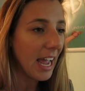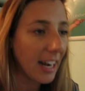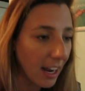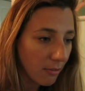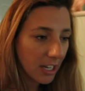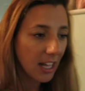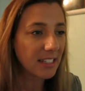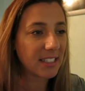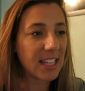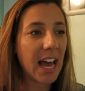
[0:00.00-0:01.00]
and I
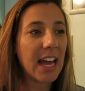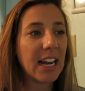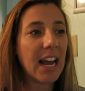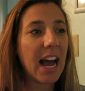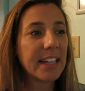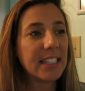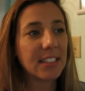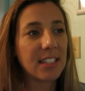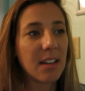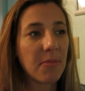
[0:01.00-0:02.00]
realized that I
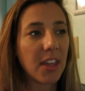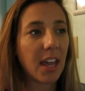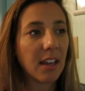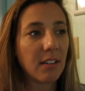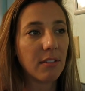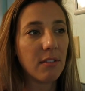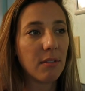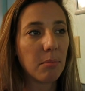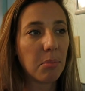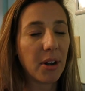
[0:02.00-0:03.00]
did something
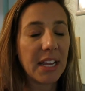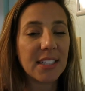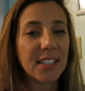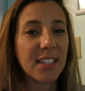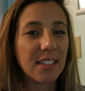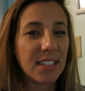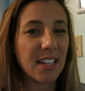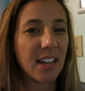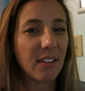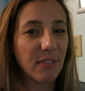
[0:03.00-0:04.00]
pretty
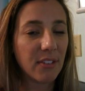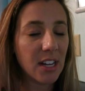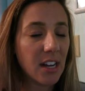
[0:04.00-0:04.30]
insensitive